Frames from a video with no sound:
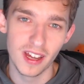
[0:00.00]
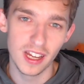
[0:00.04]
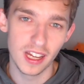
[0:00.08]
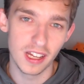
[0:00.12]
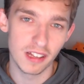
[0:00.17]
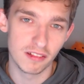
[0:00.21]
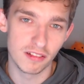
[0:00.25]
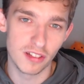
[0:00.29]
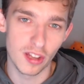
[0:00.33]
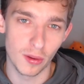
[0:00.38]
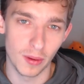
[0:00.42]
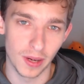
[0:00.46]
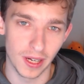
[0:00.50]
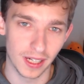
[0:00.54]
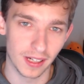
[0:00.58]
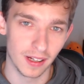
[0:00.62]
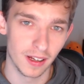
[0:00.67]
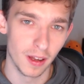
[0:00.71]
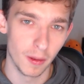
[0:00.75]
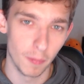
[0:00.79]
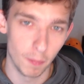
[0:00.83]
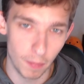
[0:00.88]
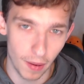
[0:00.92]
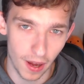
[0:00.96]
is doing
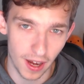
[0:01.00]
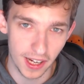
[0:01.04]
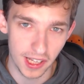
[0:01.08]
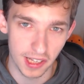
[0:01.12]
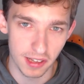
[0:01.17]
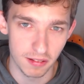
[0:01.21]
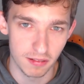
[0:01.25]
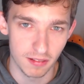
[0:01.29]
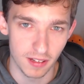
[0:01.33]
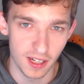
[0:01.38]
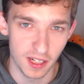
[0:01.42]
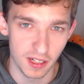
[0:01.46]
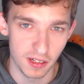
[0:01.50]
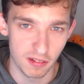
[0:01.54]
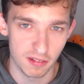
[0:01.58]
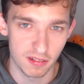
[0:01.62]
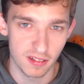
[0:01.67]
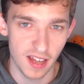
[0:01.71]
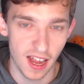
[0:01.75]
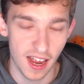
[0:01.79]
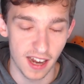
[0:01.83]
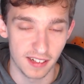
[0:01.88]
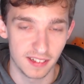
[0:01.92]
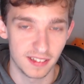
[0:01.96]
bites
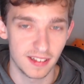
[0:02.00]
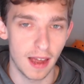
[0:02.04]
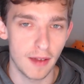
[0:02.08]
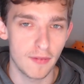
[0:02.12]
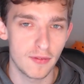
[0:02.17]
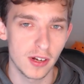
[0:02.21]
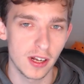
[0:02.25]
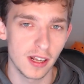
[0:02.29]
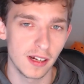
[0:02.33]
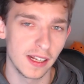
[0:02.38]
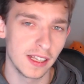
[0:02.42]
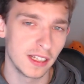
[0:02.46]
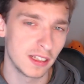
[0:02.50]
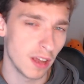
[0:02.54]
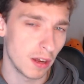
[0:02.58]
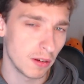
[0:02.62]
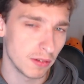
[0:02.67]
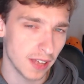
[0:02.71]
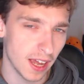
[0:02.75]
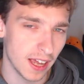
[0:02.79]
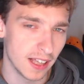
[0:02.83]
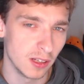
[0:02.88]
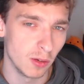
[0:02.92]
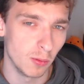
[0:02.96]
instead. Definitely
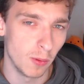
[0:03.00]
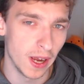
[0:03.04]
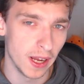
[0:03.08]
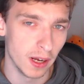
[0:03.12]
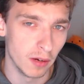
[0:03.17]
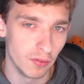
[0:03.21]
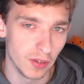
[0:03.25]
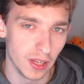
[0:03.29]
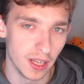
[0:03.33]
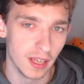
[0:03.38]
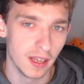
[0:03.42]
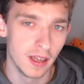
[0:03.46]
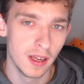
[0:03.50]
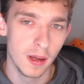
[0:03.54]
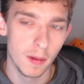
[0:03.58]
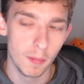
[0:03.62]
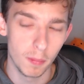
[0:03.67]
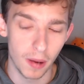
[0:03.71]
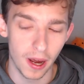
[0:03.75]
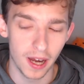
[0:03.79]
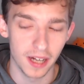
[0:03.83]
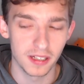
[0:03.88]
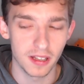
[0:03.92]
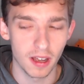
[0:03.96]
don't get in the way of it,
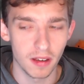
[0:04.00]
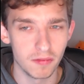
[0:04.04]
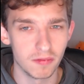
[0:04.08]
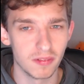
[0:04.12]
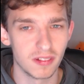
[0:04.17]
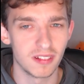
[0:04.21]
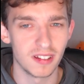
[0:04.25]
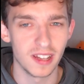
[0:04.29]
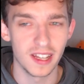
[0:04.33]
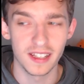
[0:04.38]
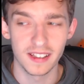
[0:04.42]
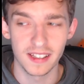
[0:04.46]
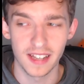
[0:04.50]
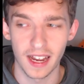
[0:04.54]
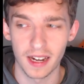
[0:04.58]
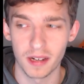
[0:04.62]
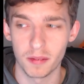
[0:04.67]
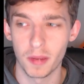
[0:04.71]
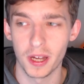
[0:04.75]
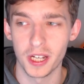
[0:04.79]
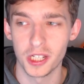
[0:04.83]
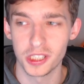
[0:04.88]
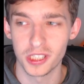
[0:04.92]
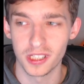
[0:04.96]
but I don't see the
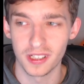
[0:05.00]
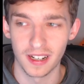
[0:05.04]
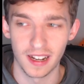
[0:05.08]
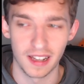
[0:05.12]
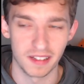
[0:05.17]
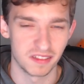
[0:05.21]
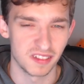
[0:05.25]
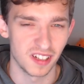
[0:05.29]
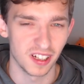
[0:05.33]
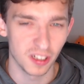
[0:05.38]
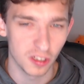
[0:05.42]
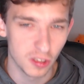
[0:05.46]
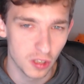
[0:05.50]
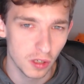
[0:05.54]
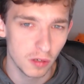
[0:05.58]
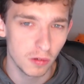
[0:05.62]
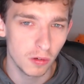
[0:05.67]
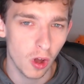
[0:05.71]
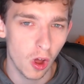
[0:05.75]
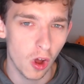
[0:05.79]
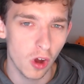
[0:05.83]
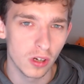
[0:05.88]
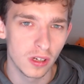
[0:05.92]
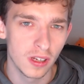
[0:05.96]
animation lasting too
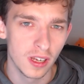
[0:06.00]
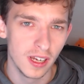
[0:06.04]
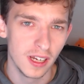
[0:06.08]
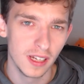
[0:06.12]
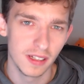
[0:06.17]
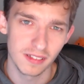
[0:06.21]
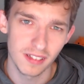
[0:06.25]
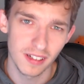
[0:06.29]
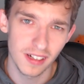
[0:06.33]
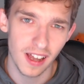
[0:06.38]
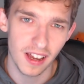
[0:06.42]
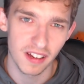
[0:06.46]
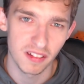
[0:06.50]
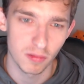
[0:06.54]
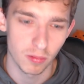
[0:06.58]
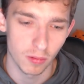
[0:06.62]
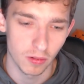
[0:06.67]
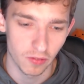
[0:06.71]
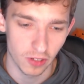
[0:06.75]
long. It's a nice one